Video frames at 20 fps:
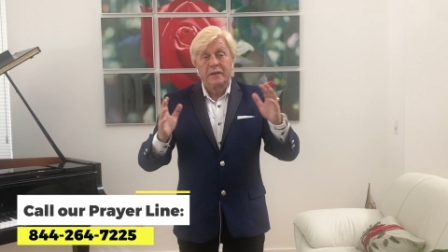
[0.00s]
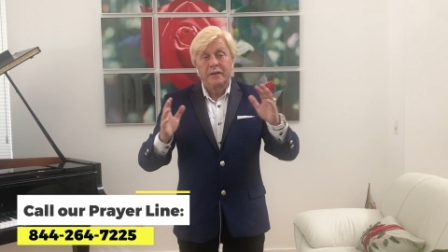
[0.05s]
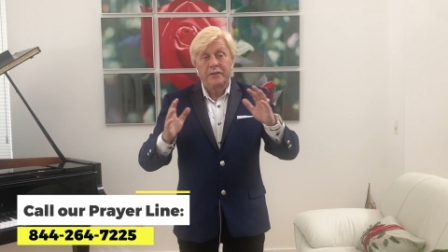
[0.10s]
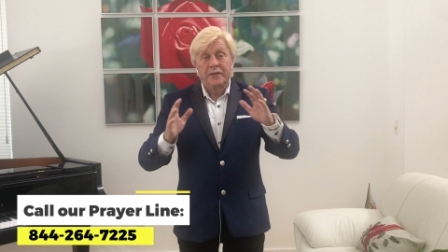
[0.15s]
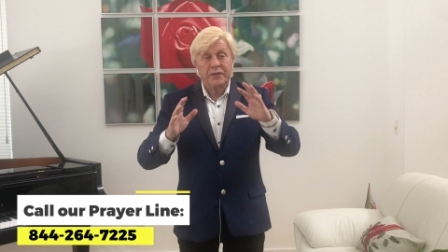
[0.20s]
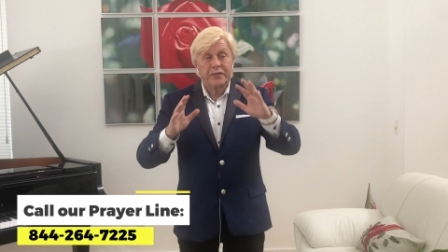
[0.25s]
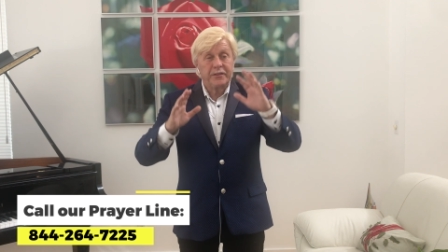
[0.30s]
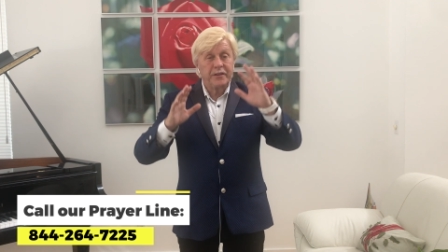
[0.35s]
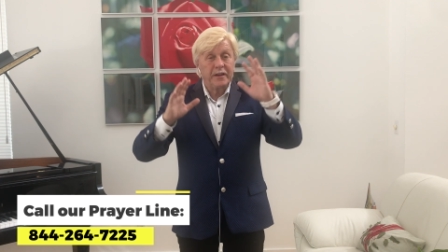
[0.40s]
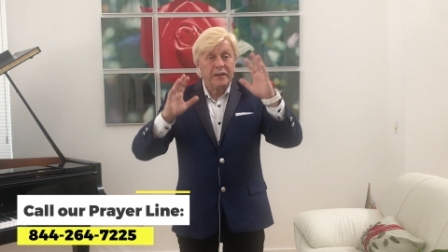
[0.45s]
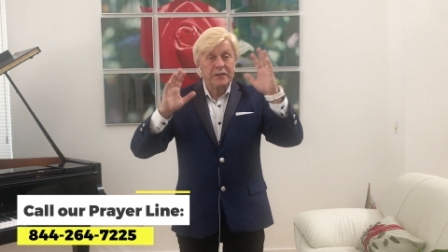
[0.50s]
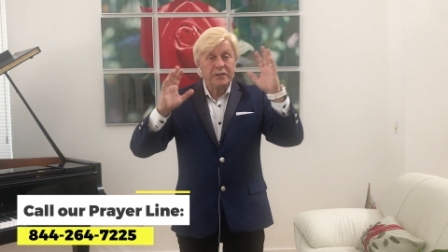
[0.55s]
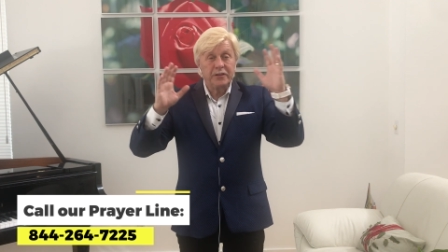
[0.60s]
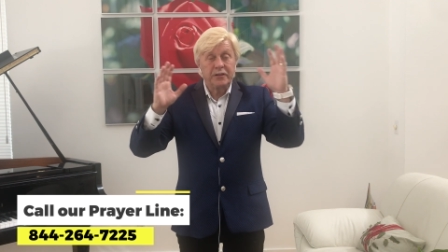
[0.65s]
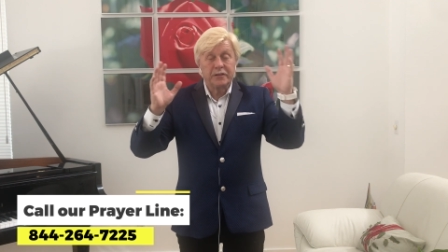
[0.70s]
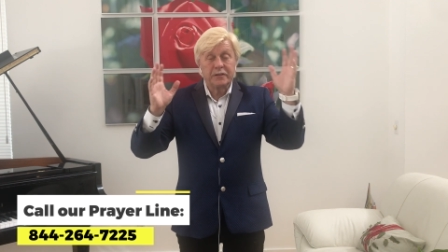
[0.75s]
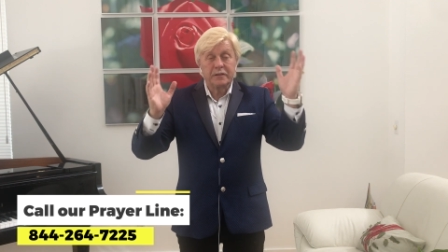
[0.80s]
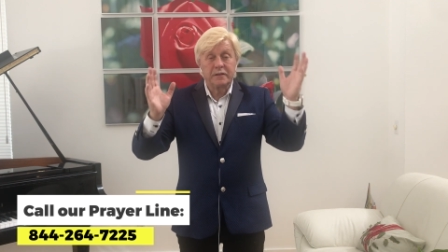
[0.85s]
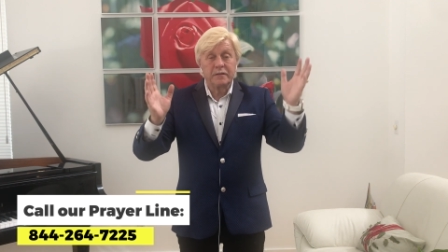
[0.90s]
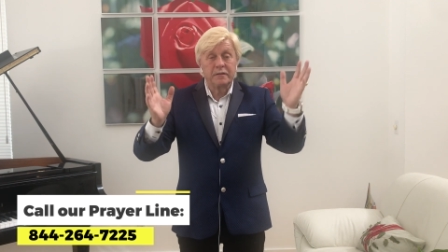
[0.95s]
this thing
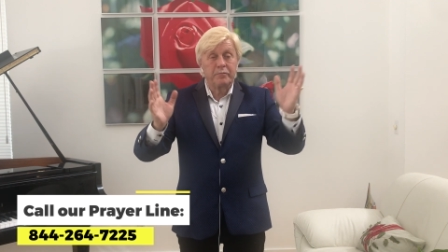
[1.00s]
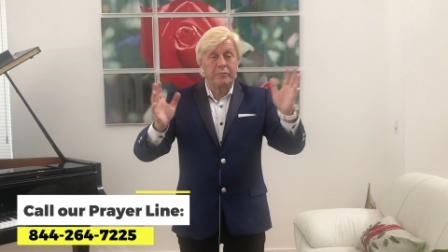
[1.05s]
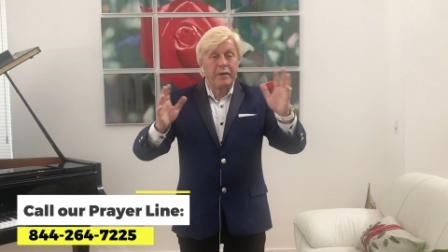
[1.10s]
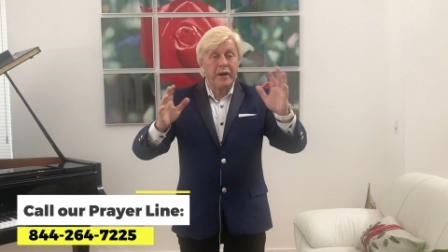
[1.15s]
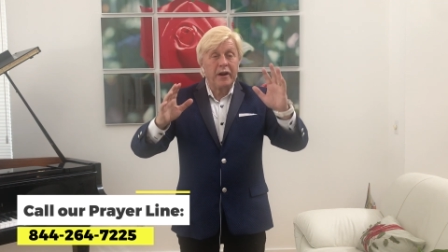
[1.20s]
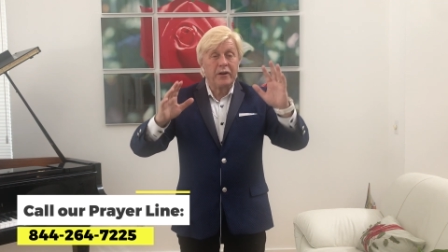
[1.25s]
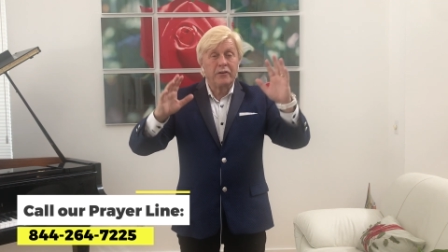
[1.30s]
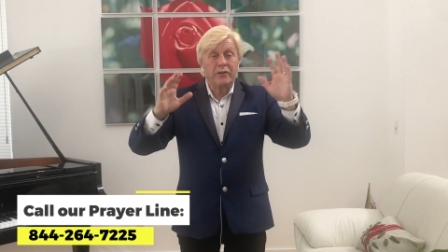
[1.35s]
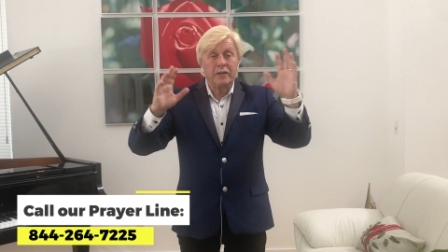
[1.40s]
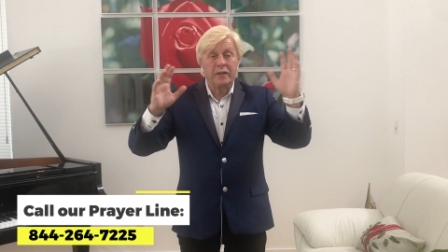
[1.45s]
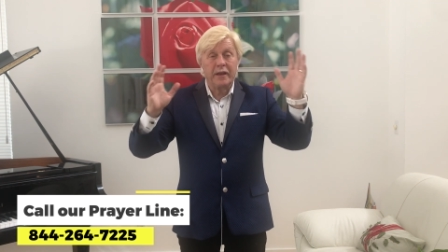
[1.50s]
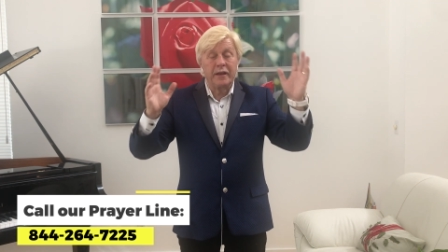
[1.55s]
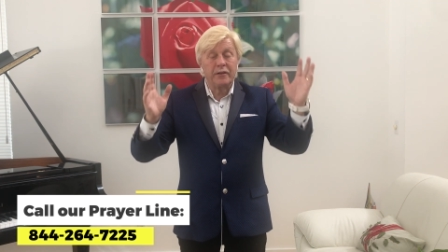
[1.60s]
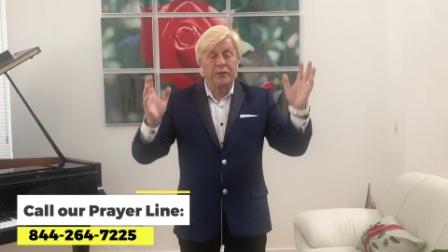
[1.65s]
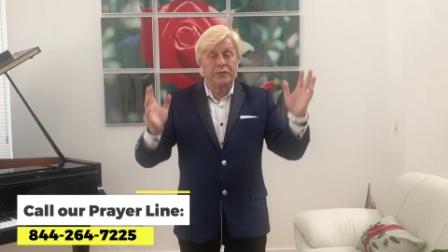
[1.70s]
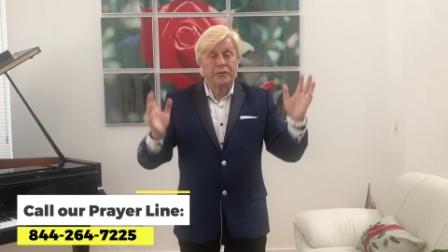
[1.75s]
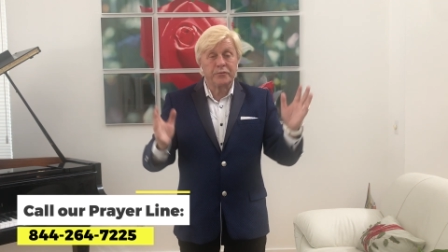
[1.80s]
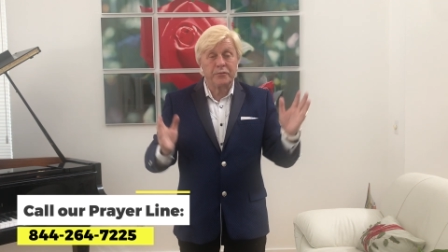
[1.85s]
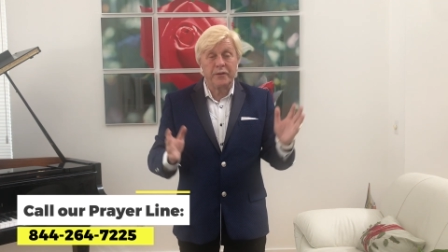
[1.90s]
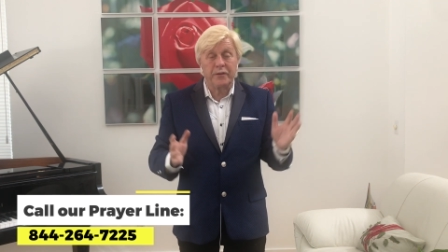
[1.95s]
just
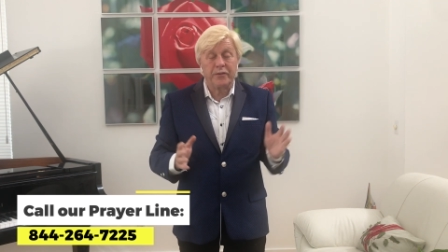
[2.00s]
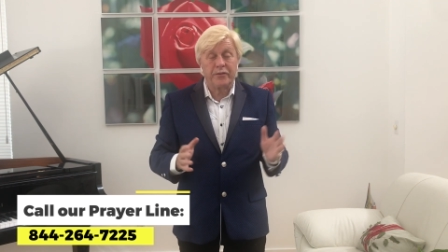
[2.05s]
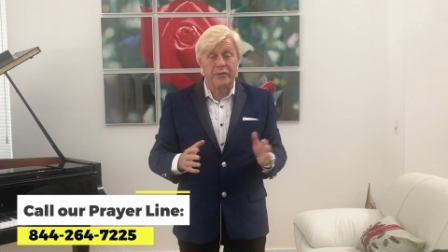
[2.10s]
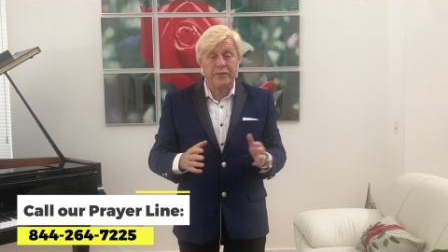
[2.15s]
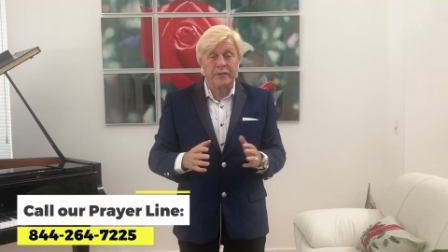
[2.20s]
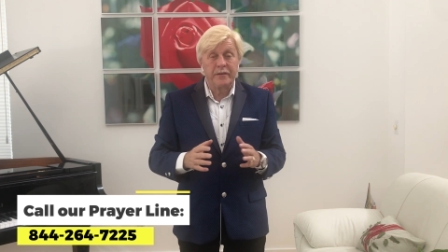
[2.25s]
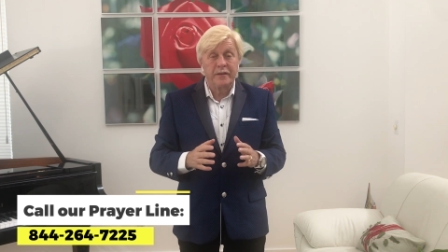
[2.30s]
parallels with